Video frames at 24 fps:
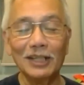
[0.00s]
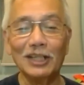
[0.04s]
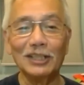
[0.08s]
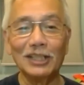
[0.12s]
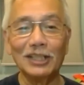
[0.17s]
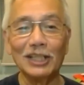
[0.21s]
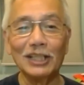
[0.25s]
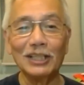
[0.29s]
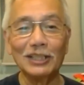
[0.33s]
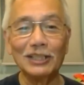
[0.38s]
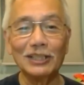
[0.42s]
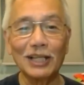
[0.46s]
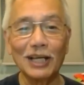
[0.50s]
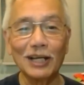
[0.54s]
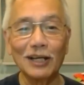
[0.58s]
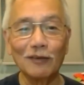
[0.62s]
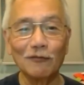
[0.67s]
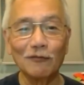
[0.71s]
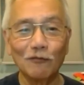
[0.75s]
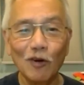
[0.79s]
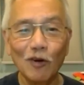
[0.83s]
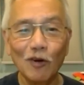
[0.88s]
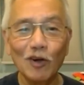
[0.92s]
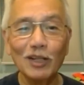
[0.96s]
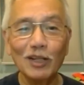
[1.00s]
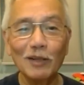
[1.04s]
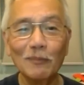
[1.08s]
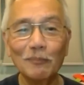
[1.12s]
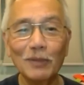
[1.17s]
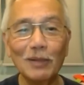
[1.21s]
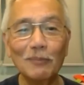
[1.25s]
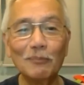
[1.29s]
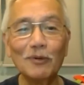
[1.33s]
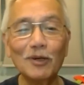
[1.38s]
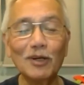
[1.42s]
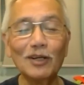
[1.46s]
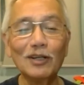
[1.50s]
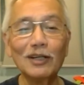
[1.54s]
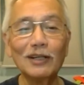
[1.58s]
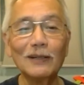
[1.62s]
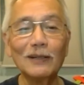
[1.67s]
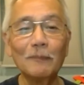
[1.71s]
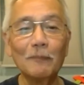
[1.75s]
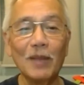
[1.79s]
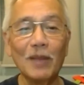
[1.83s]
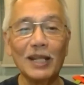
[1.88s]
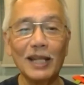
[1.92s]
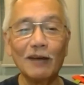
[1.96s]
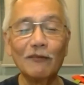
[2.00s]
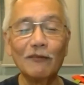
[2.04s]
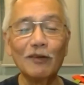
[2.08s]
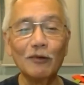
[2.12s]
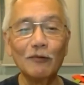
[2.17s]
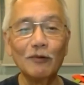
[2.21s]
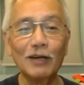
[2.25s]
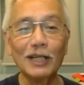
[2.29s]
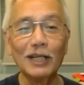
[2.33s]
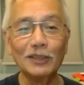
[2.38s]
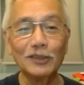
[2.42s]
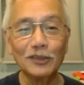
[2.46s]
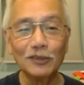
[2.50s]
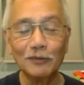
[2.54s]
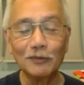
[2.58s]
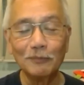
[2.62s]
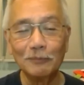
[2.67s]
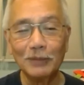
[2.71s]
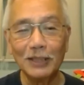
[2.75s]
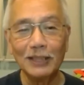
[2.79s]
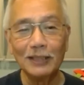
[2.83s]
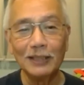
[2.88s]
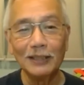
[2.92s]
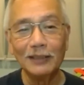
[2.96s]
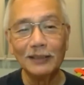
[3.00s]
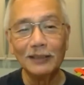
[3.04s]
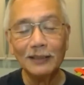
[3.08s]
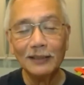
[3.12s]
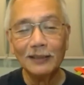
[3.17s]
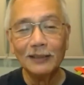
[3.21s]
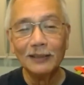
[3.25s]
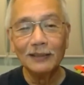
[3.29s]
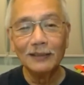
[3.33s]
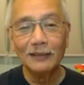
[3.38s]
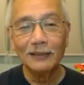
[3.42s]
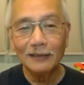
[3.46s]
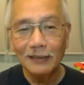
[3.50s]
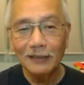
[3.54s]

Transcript: this is uh, for the people and everyone should be